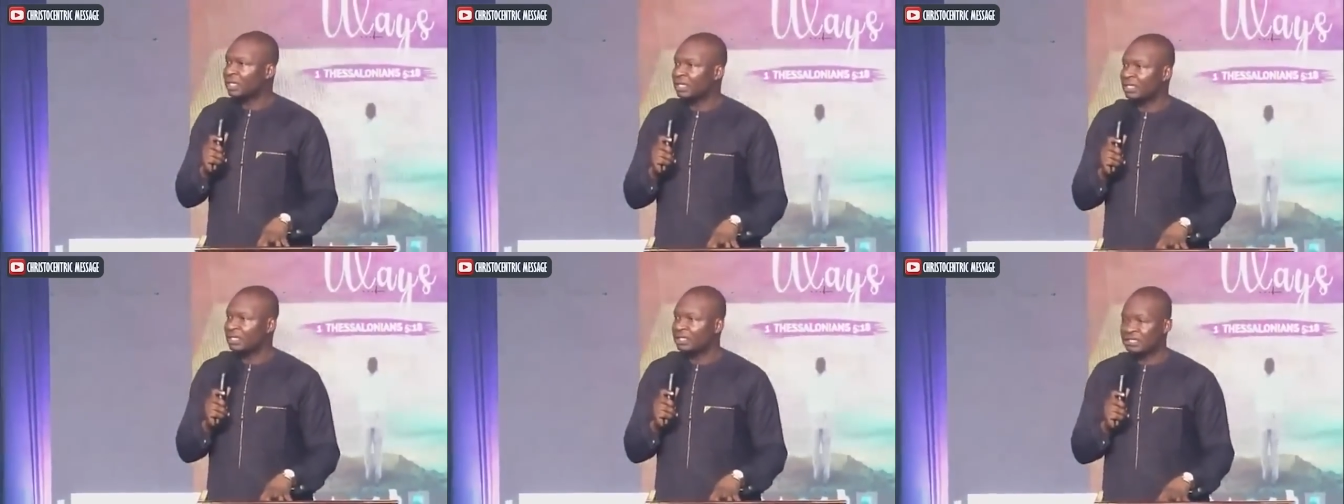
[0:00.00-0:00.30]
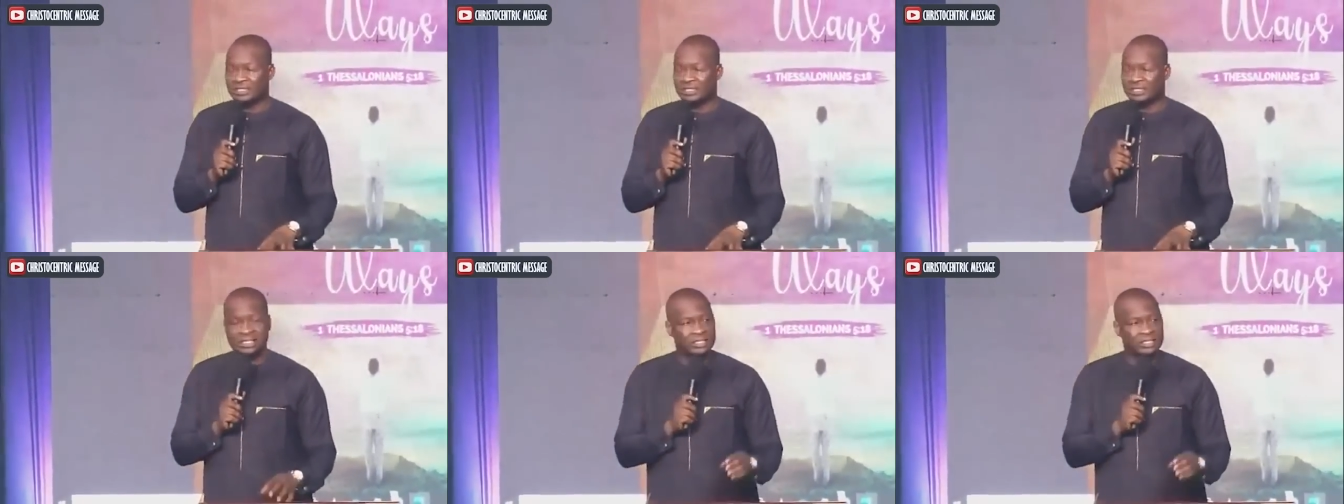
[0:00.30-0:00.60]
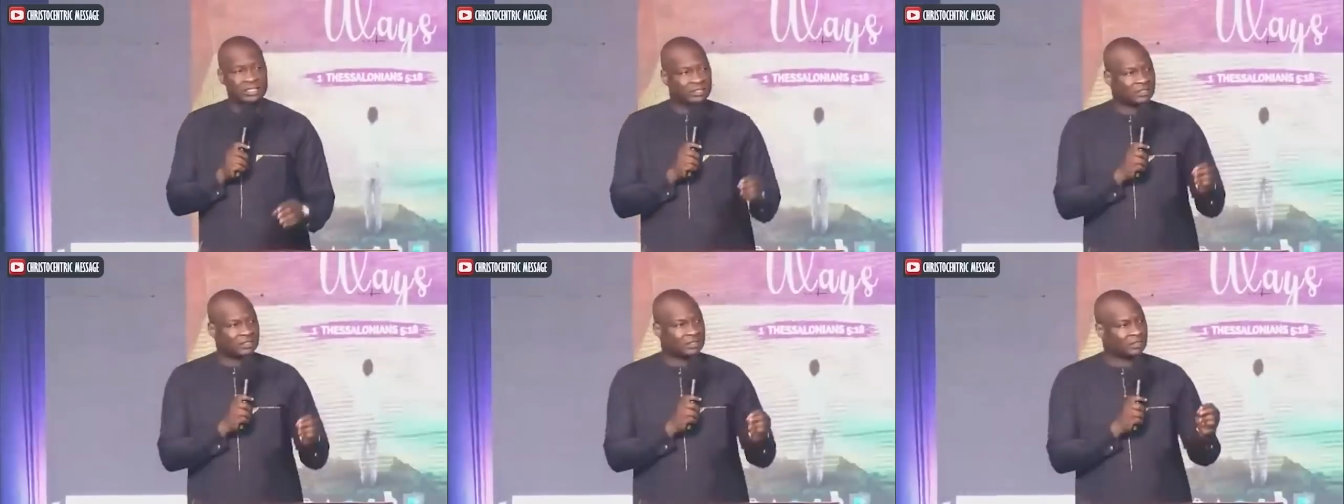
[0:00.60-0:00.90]
is
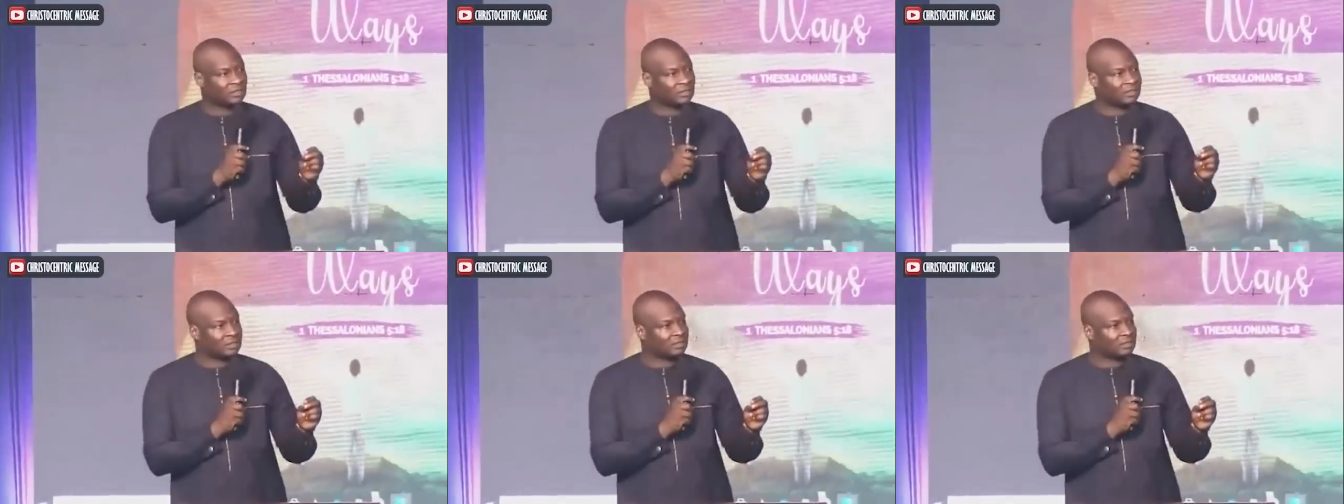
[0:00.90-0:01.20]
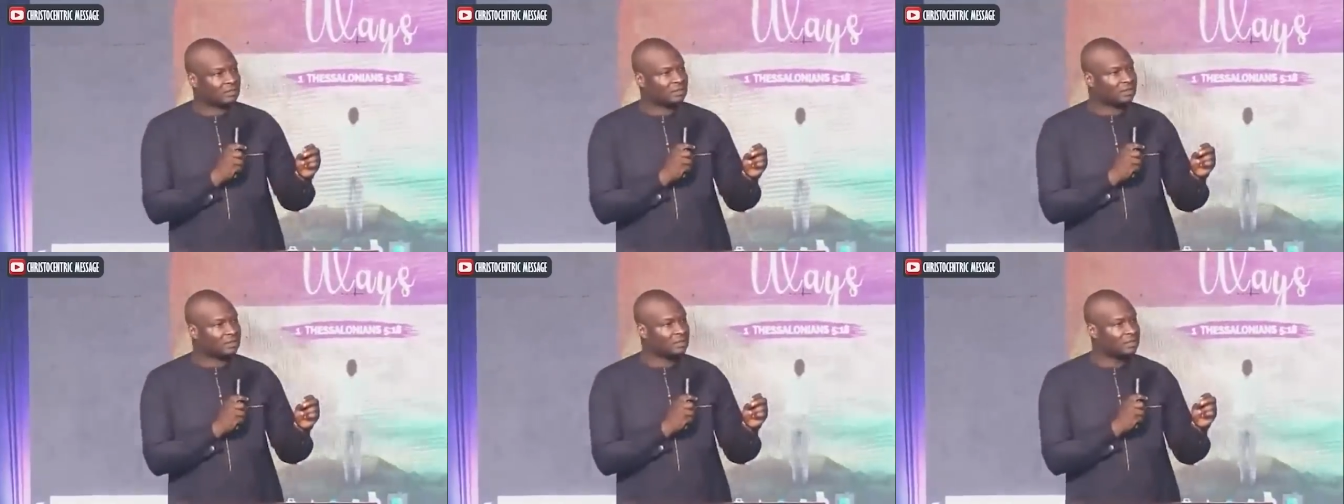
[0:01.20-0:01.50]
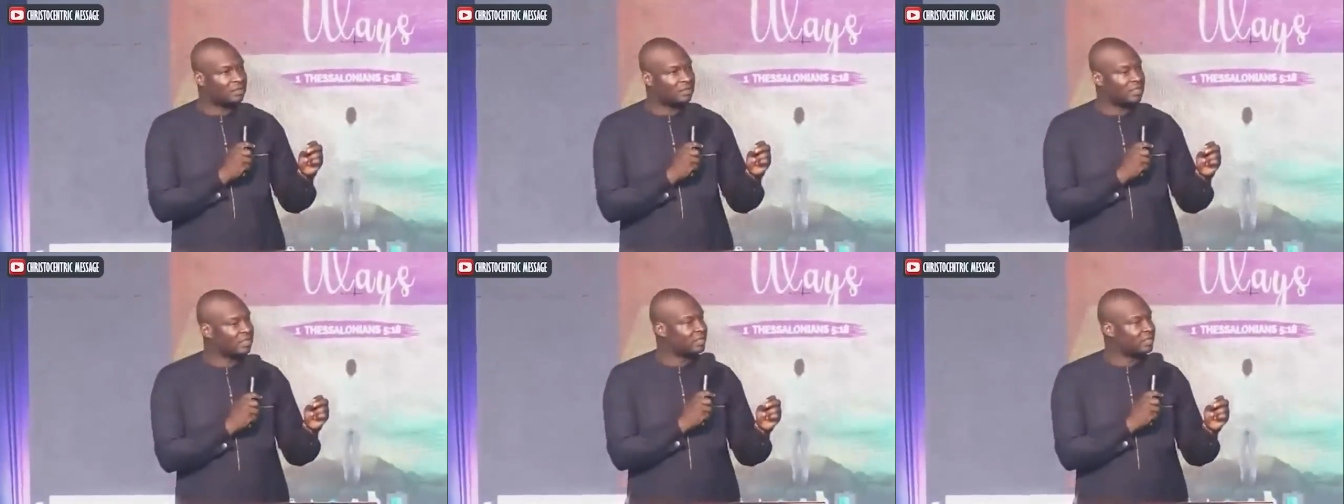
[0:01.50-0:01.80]
this
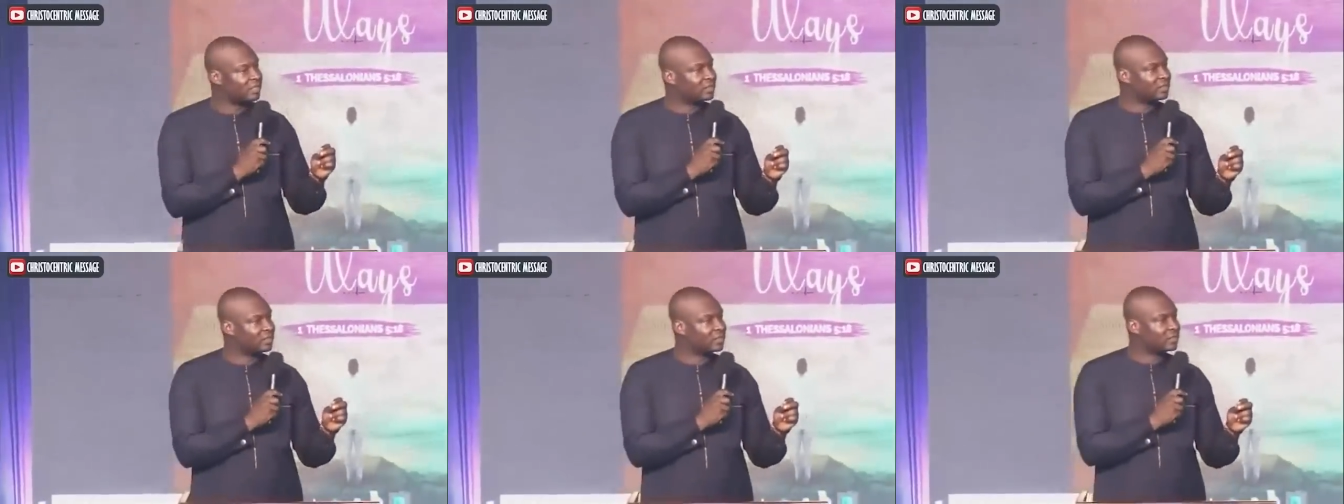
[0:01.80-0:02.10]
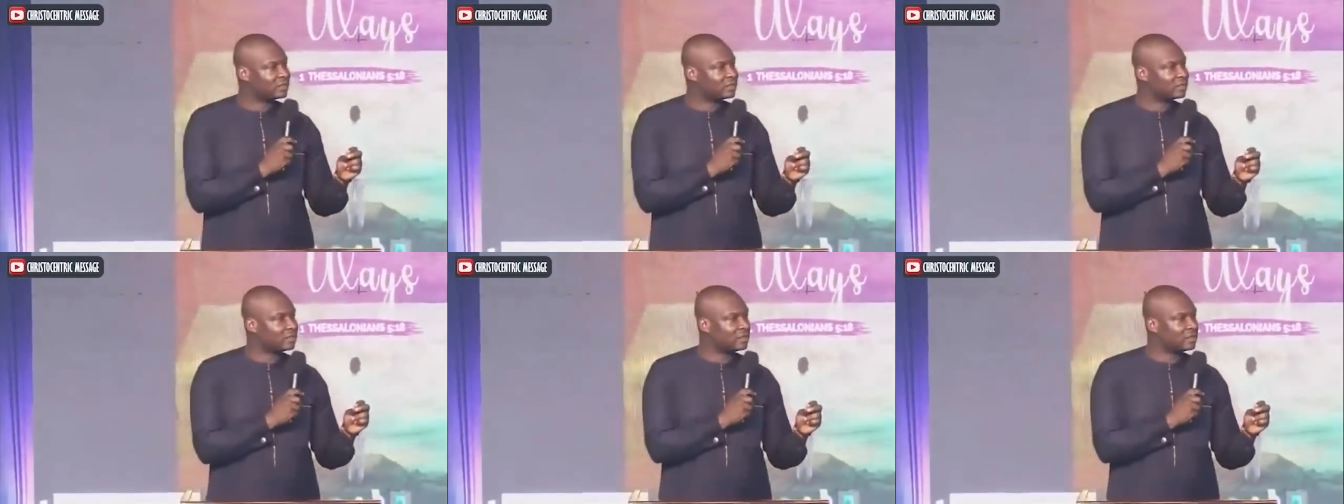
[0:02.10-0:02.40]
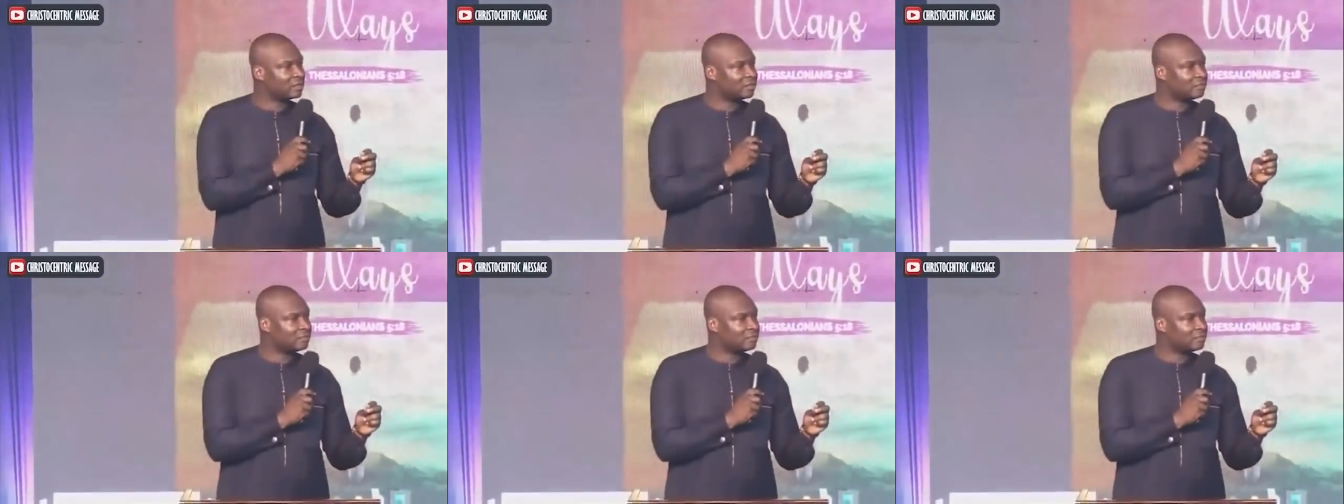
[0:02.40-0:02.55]
this